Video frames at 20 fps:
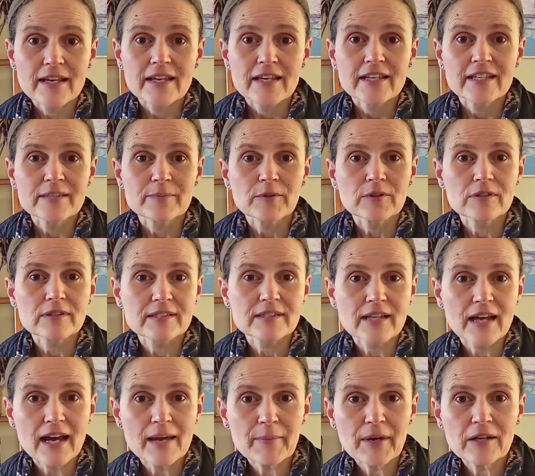is because
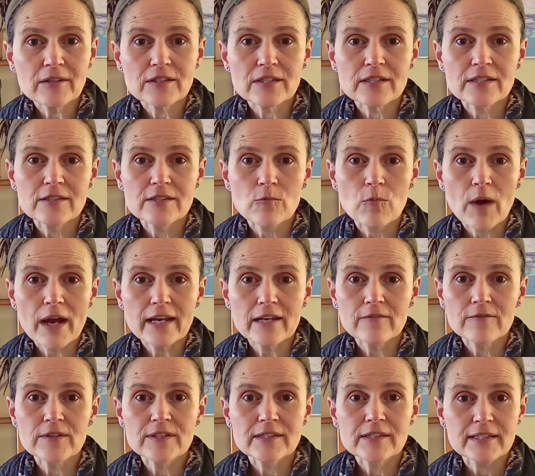timeout is one of
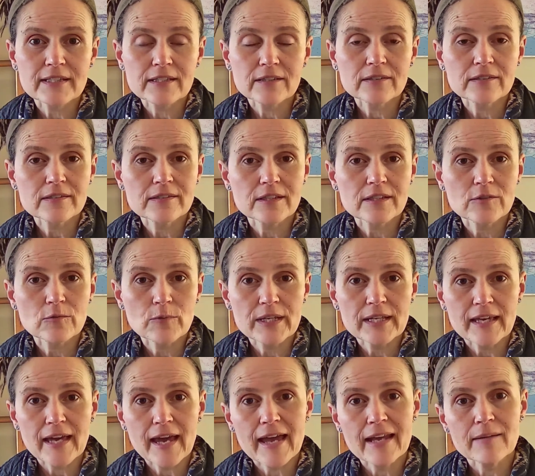the skills that we
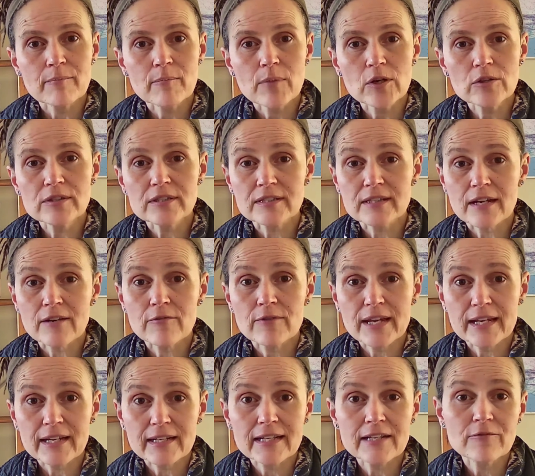can most
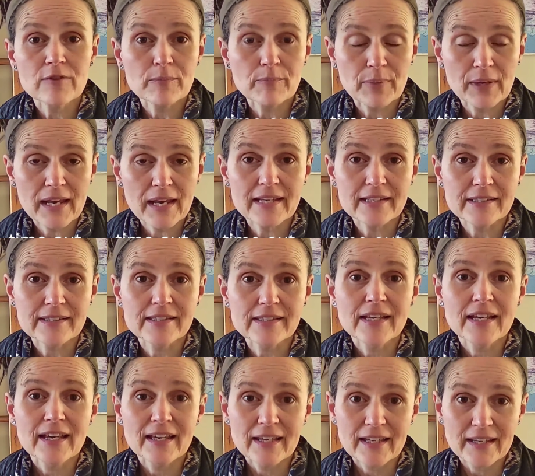directly replace
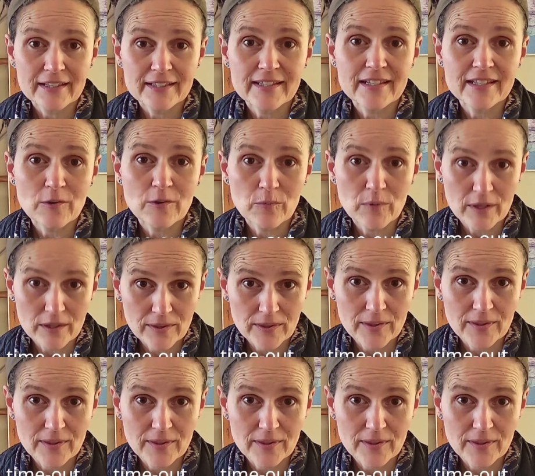hitting with.